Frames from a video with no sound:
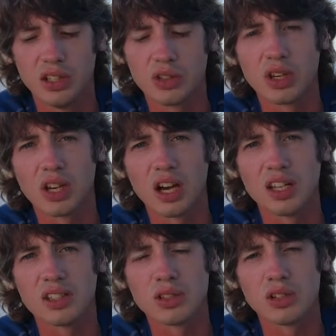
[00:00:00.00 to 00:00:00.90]
you could
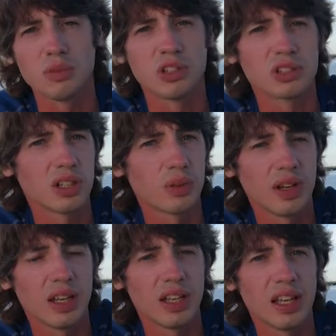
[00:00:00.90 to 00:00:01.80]
cause thermal
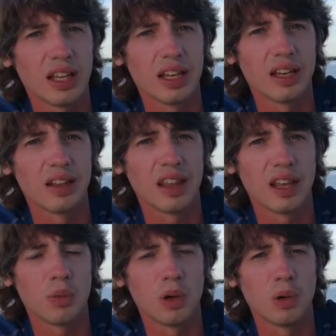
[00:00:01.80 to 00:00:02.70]
runaway and
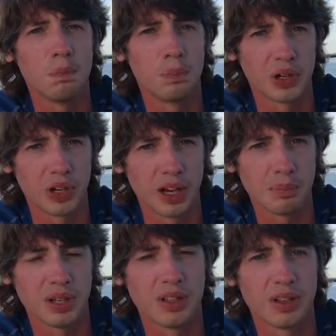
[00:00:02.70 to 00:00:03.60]
they will burn up.